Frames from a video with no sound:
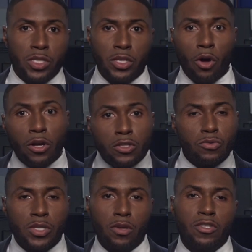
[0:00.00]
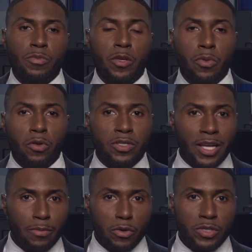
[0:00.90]
He also tells me both
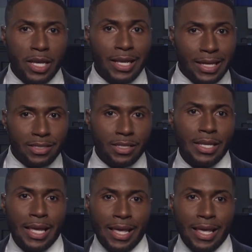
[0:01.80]
Simos and Henson